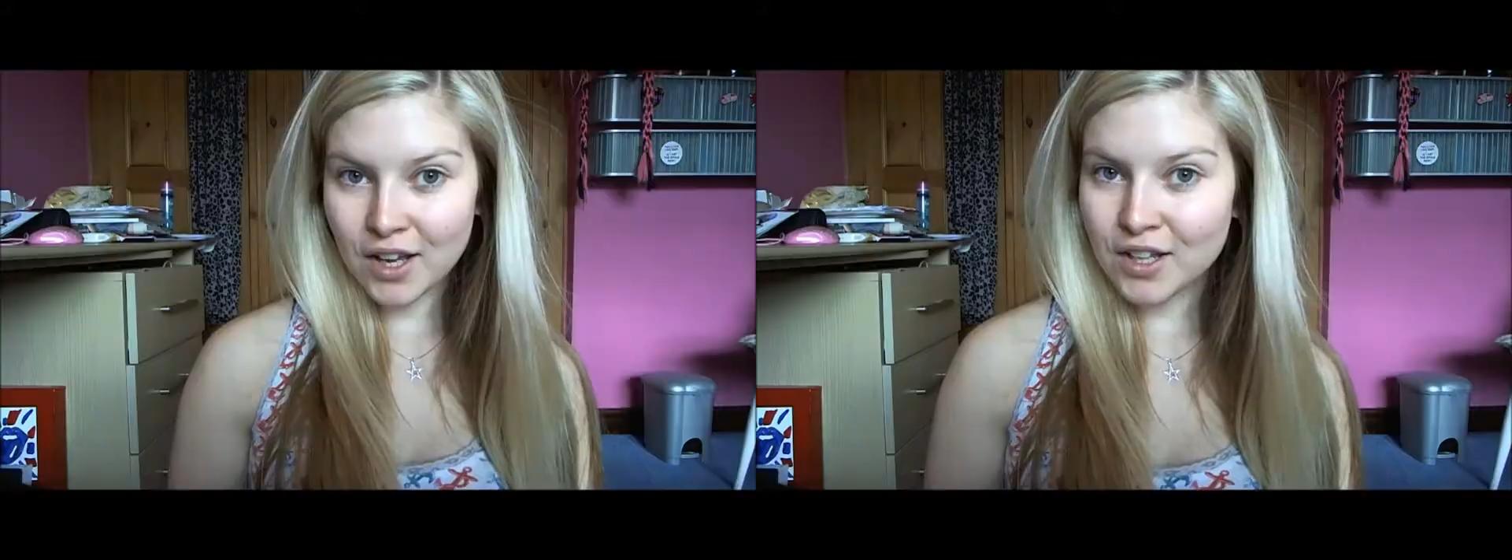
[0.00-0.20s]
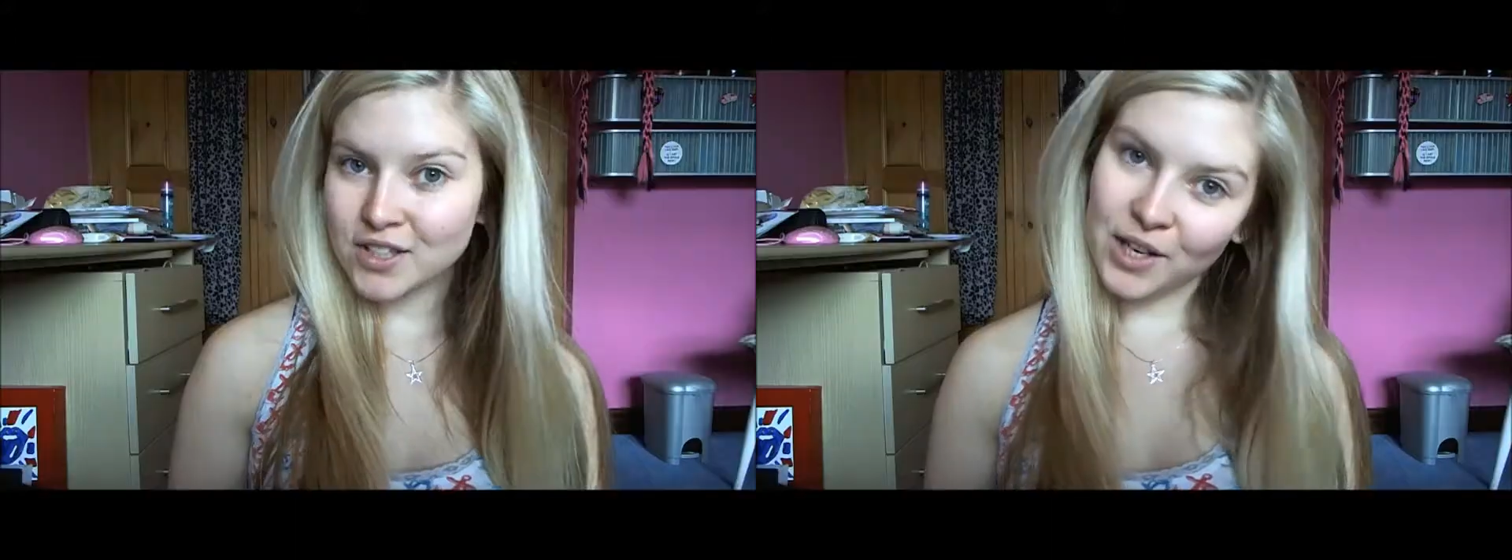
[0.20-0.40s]

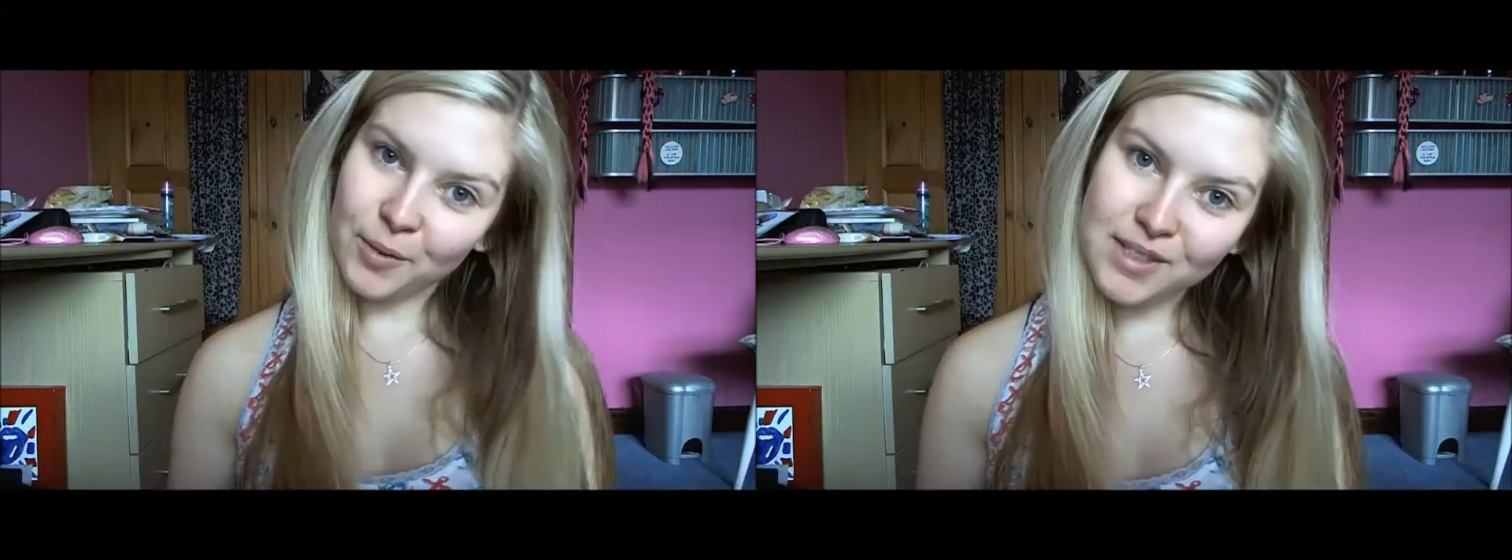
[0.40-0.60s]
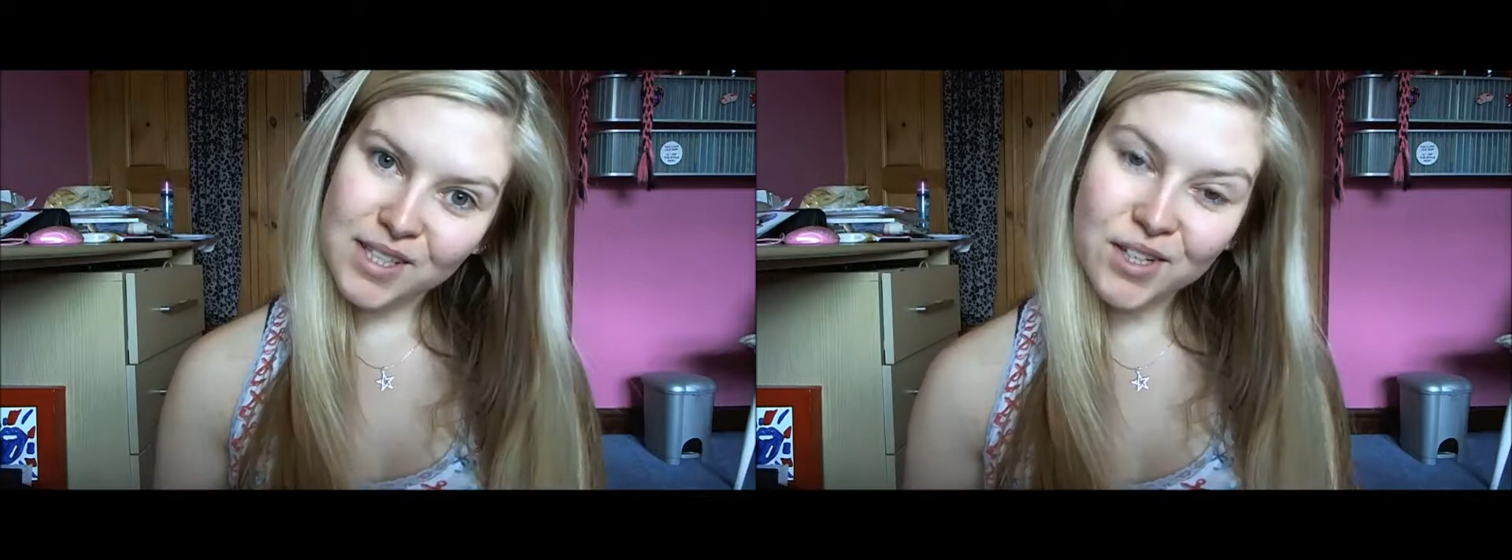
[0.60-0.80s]
So you
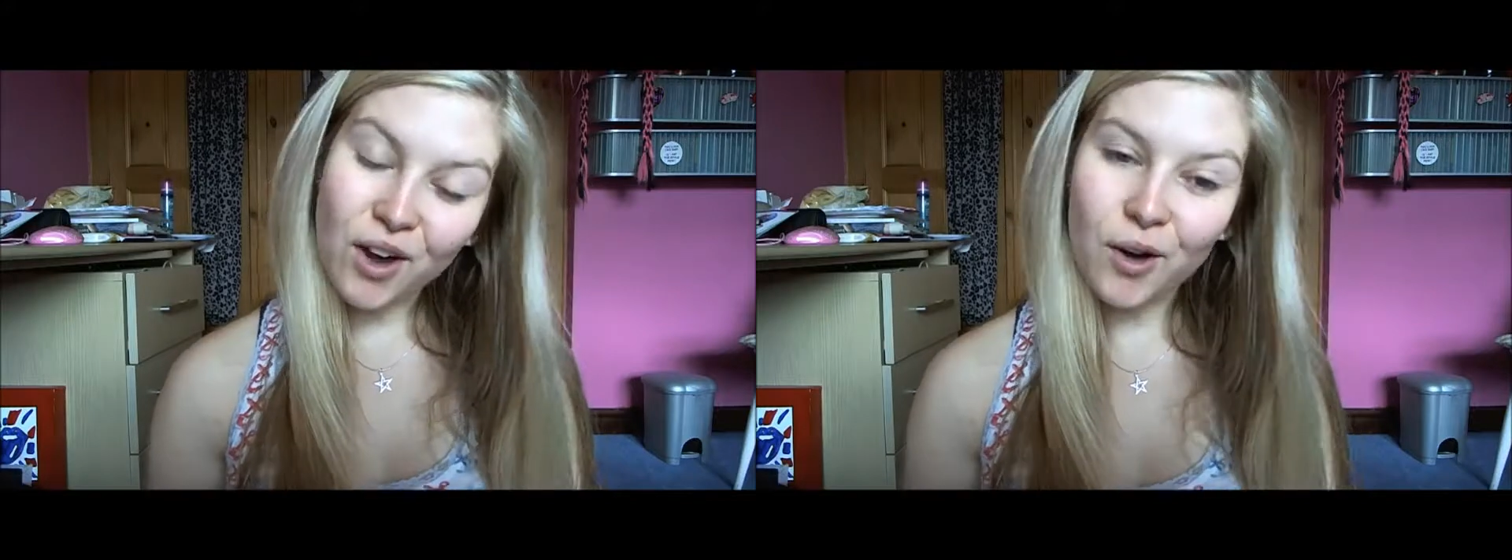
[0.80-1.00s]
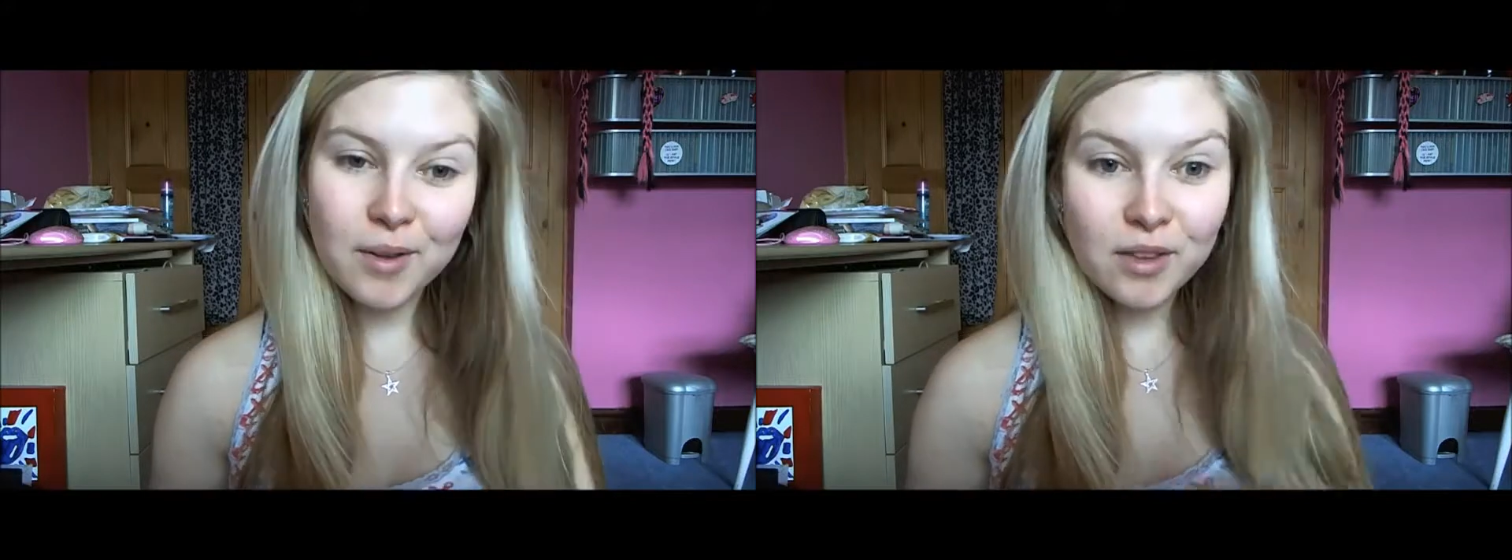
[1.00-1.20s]
want to
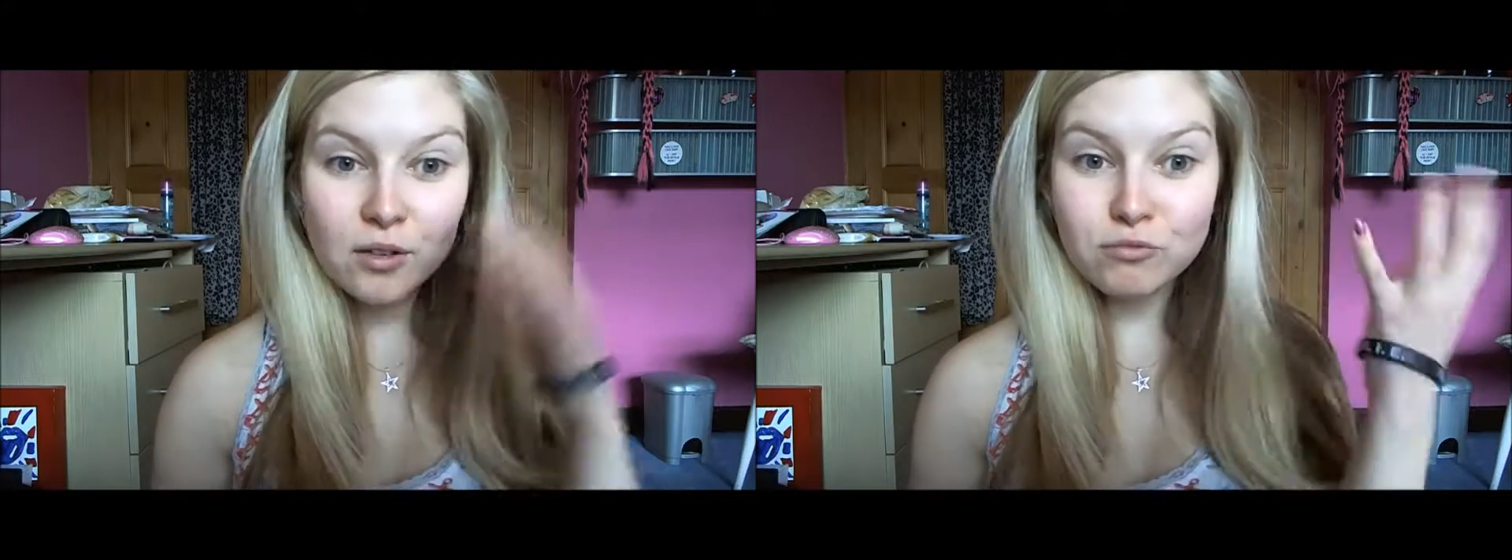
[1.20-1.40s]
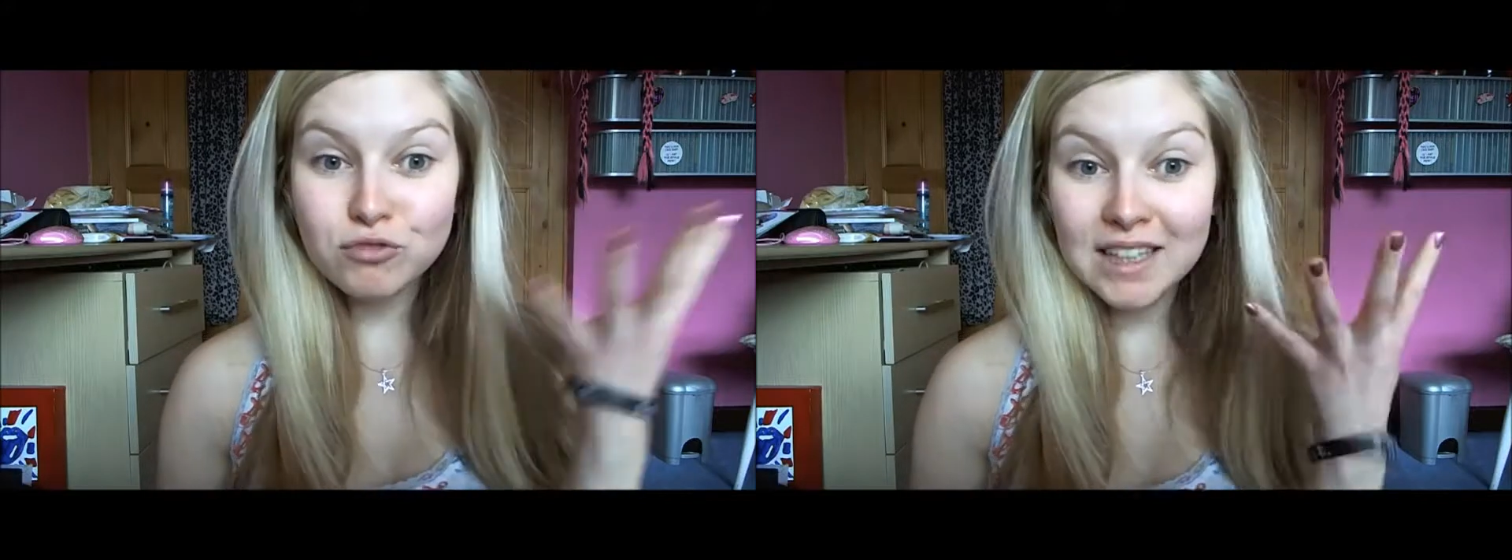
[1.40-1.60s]
start with
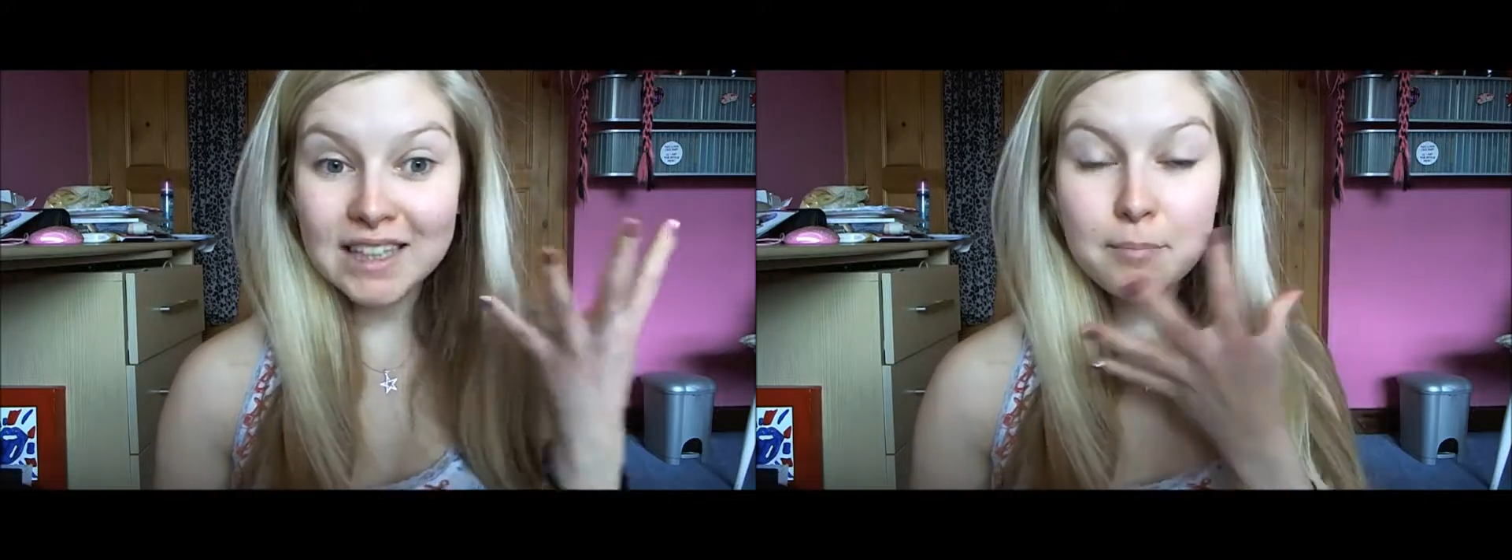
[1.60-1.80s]
really